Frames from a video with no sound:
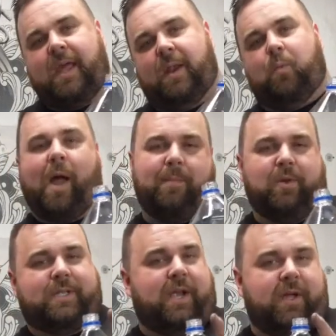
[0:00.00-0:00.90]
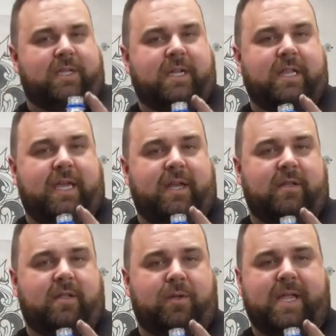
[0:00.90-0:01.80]
and wipe those areas clean,
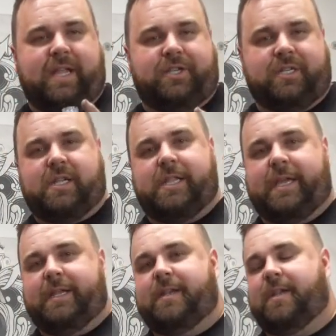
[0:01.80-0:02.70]
those edges clean.